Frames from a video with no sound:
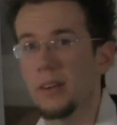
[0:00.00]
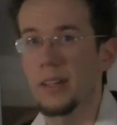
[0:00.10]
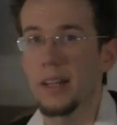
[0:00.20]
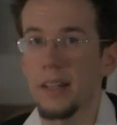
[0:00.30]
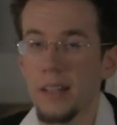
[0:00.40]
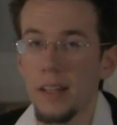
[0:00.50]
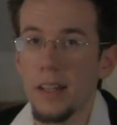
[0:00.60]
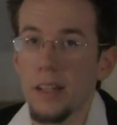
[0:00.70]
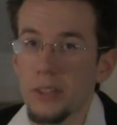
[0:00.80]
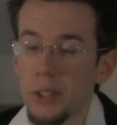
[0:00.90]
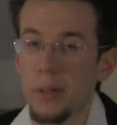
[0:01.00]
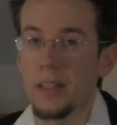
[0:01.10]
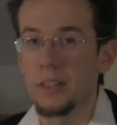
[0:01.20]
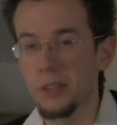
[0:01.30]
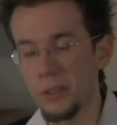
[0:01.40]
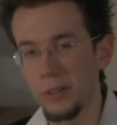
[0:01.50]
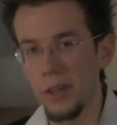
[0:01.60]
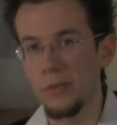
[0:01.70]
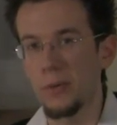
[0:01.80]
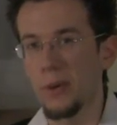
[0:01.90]
Okay, so in a
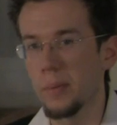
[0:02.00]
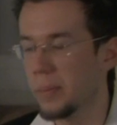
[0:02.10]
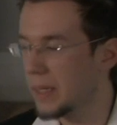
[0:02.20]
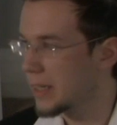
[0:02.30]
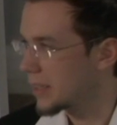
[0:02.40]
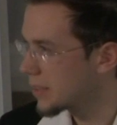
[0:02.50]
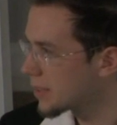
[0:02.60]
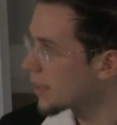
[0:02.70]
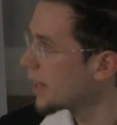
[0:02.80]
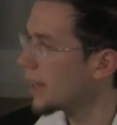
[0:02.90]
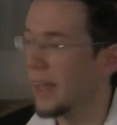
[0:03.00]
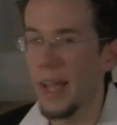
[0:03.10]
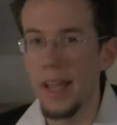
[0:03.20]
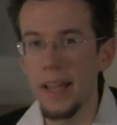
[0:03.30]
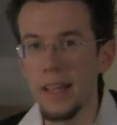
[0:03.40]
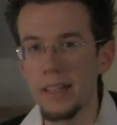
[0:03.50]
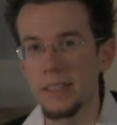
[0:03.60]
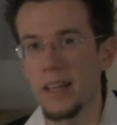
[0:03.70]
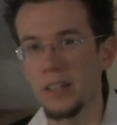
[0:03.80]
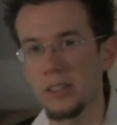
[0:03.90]
ternary form piece, A
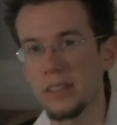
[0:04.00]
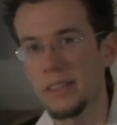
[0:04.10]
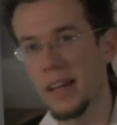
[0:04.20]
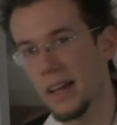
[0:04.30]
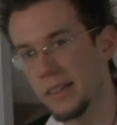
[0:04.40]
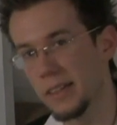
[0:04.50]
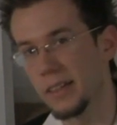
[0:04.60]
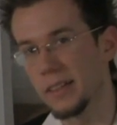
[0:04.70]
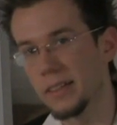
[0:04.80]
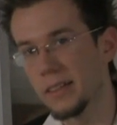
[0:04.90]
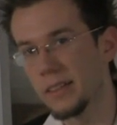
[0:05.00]
is actually the ending,